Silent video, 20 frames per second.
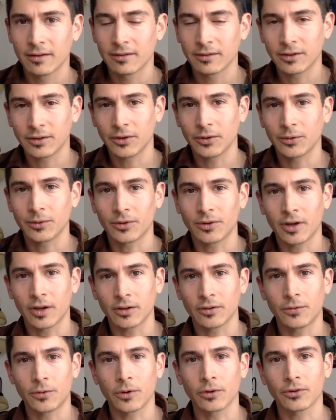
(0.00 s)
you know
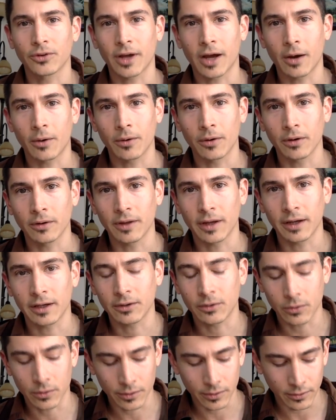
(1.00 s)
Salesforce Tower and the
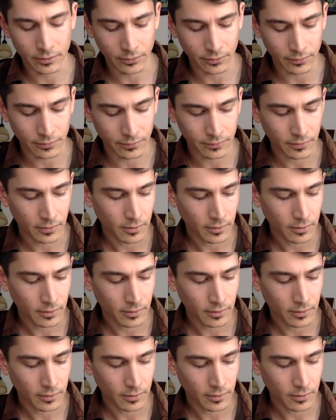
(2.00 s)
headquarters of